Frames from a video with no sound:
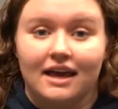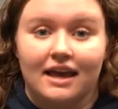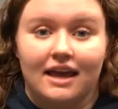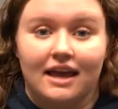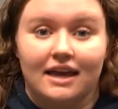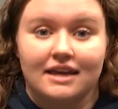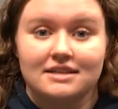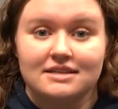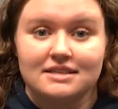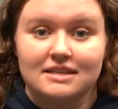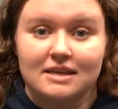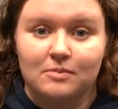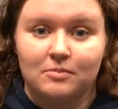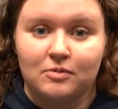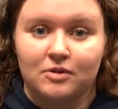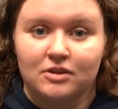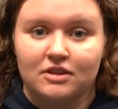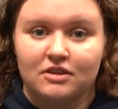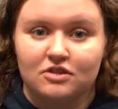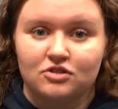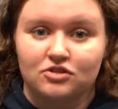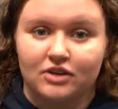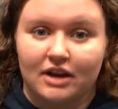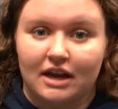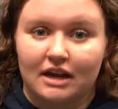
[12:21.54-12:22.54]
And same with
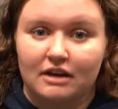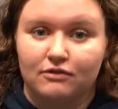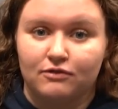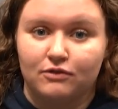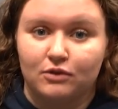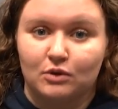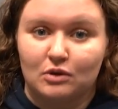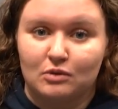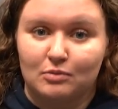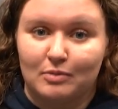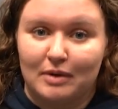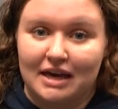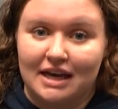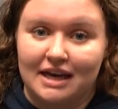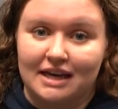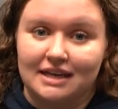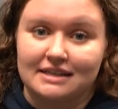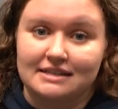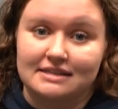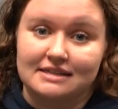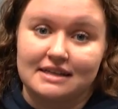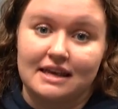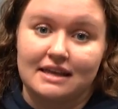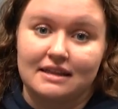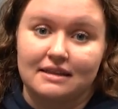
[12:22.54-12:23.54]
the dried food
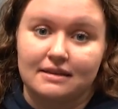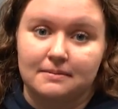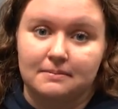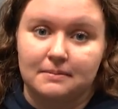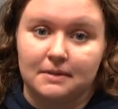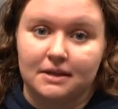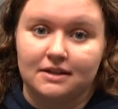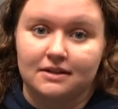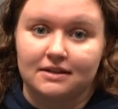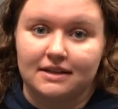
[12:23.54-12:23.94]
bags and the meal